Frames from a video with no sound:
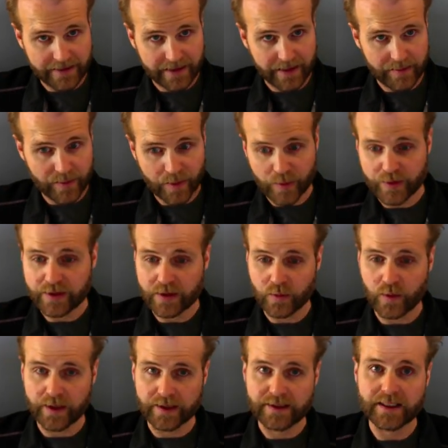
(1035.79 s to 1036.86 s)
that memristor
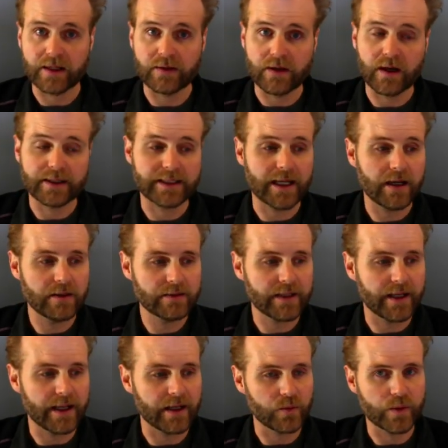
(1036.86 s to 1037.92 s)
1 is now locked out
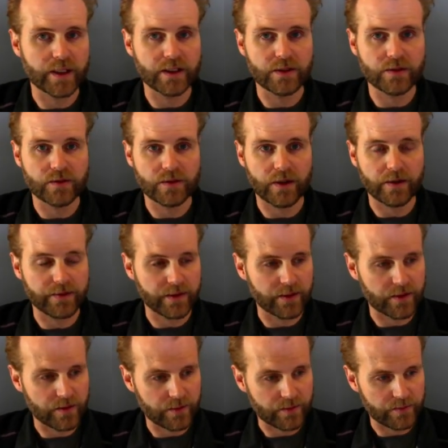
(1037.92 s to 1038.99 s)
and we can use all the
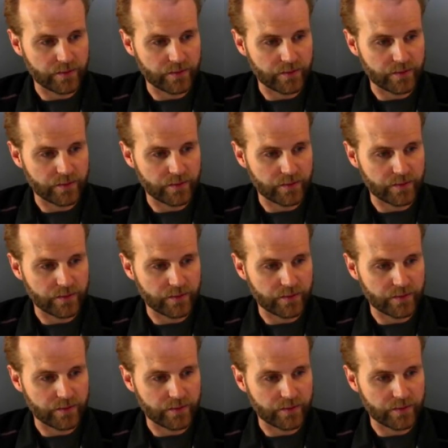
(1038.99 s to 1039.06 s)
other